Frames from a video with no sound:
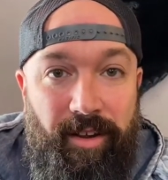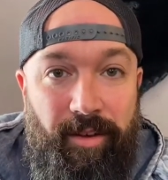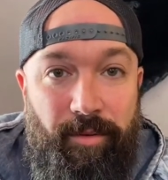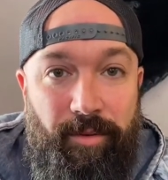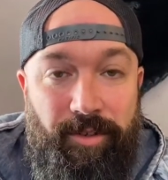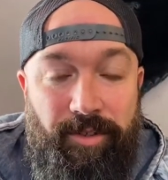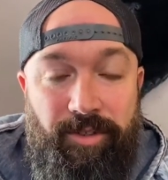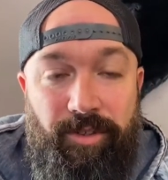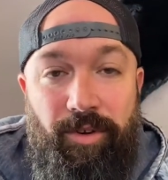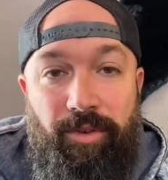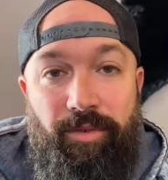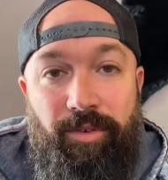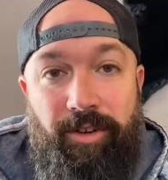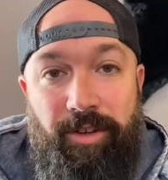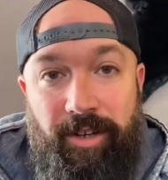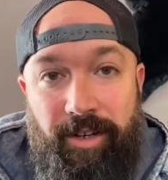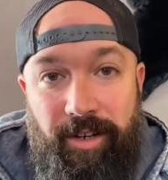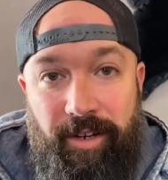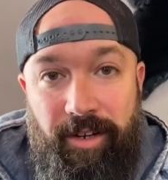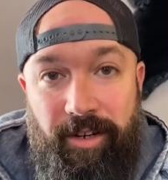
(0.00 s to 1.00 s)
so
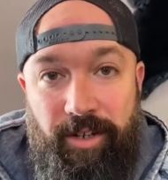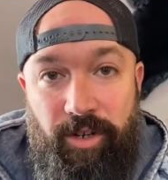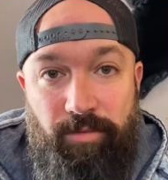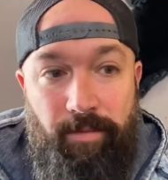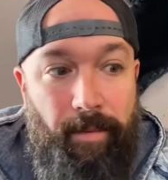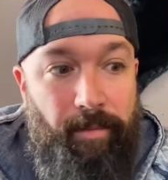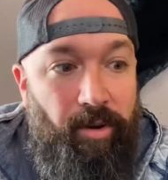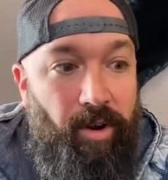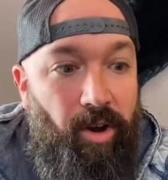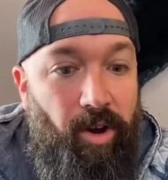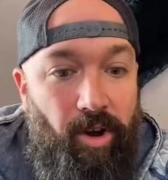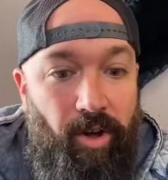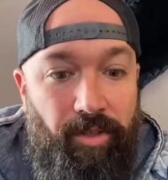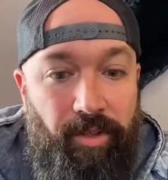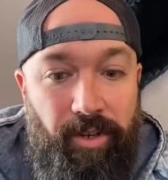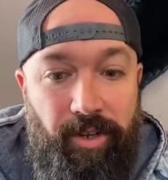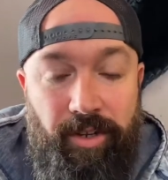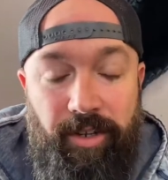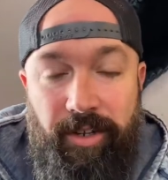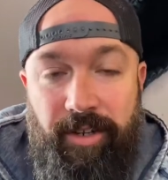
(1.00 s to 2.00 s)
good. You remember all
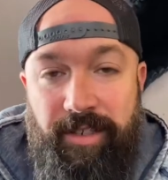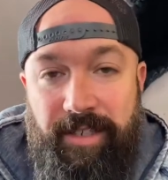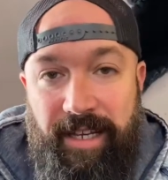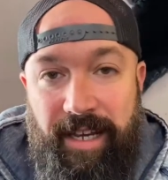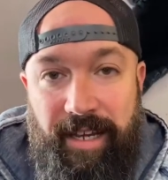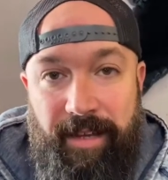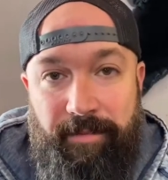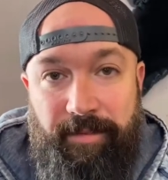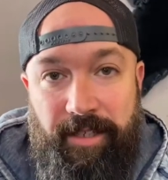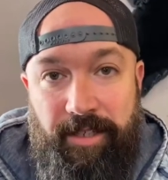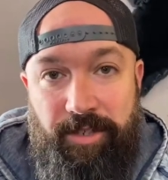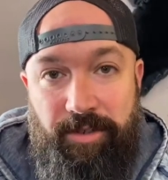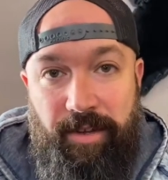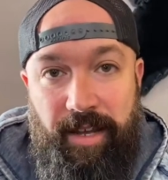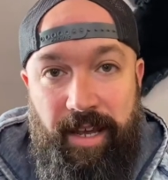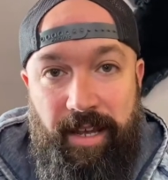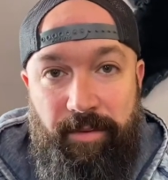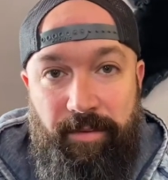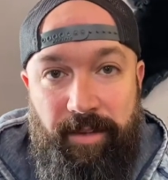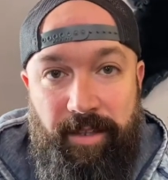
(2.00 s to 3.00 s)
the good times that you
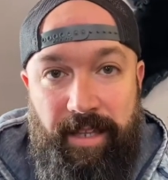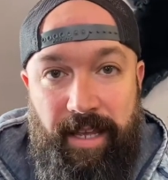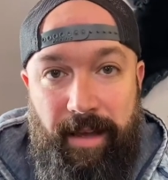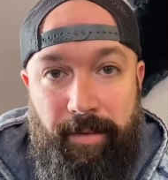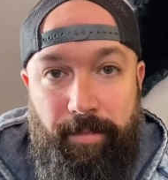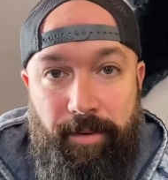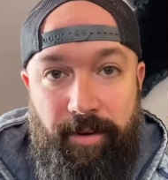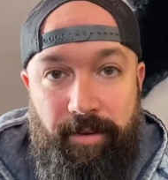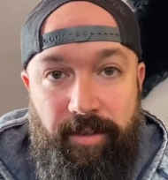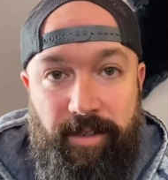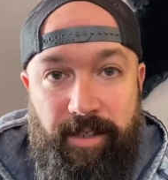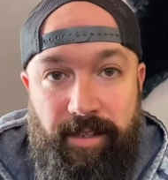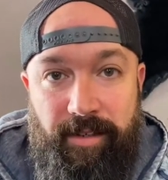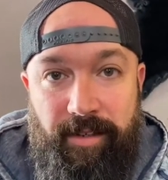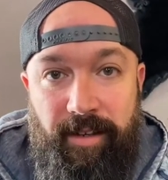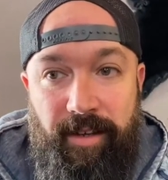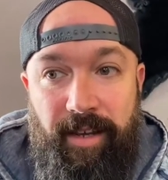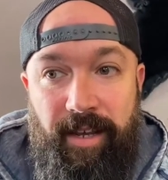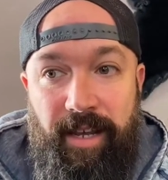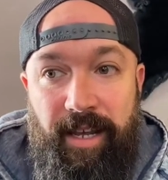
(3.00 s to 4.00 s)
had with that
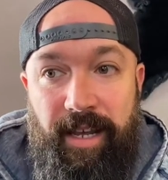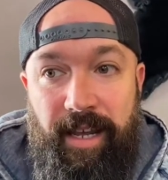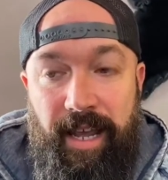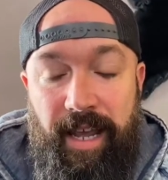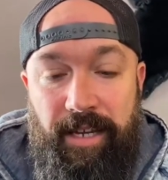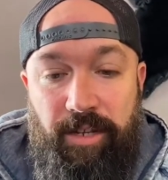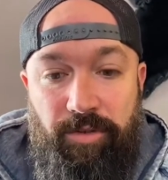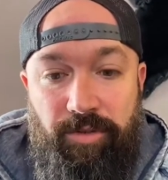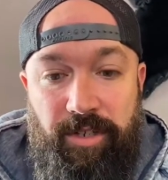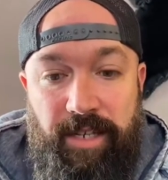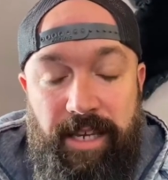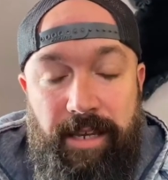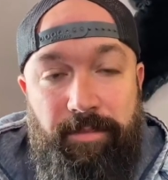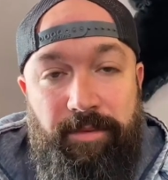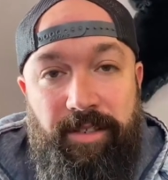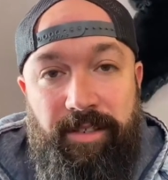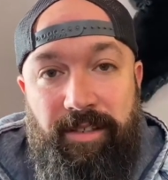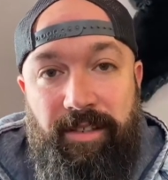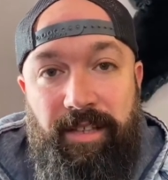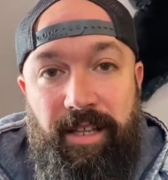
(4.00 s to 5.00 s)
person, and you keep
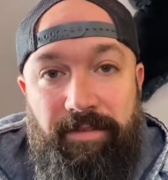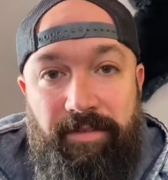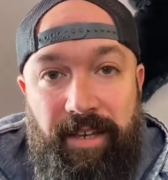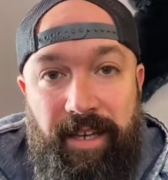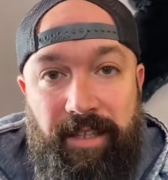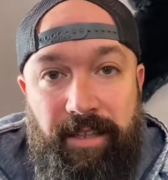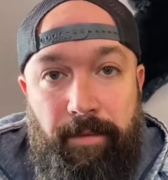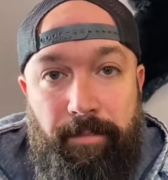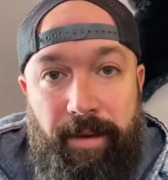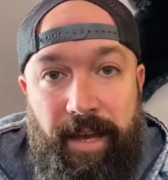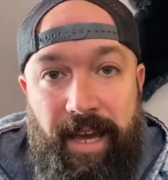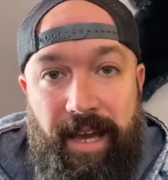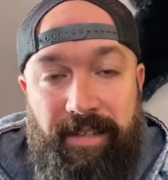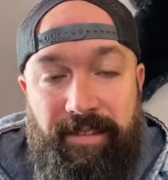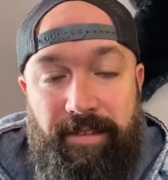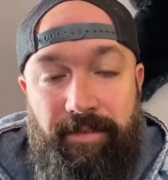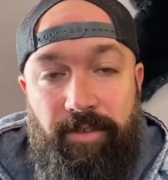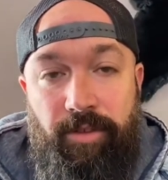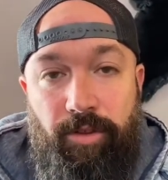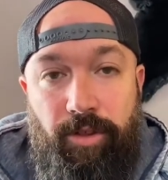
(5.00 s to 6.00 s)
just living in the
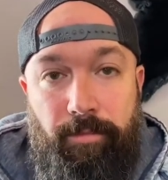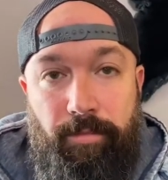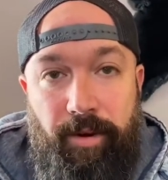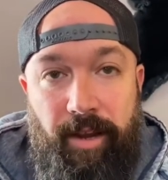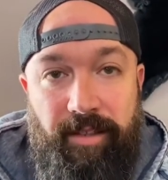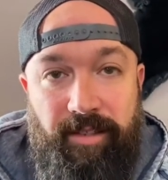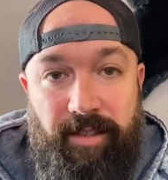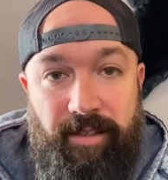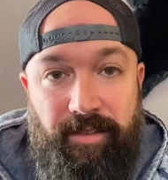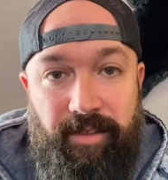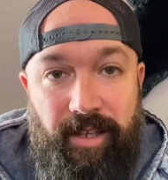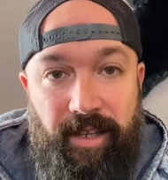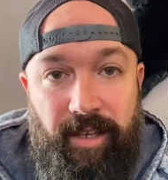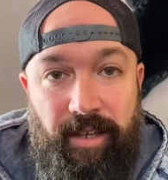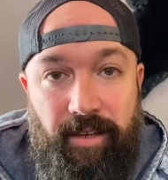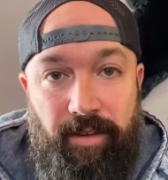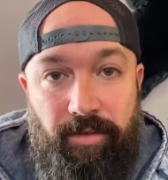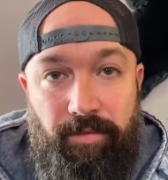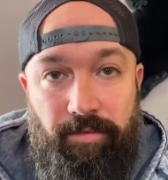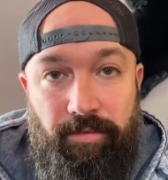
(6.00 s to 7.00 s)
past even though the present's like
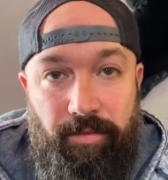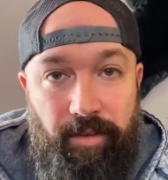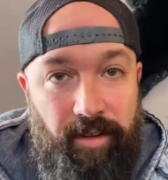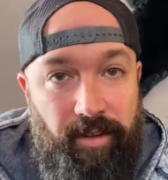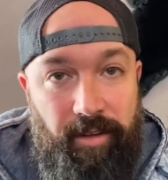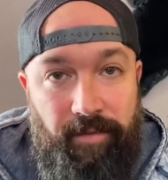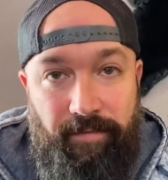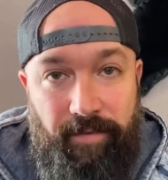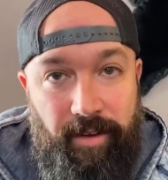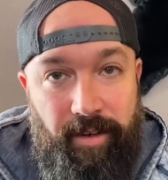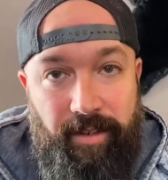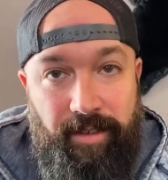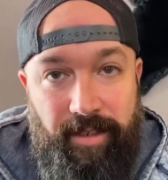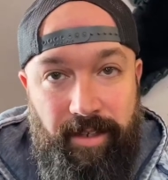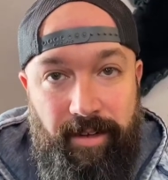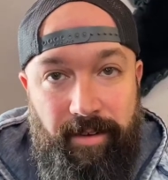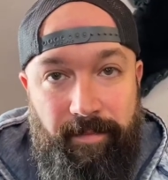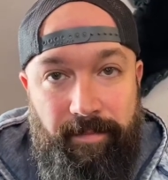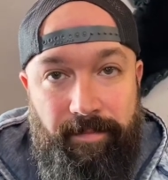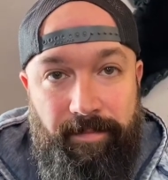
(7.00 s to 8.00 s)
really fucked
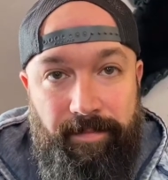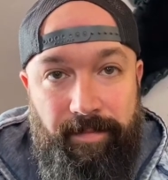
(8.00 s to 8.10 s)
up.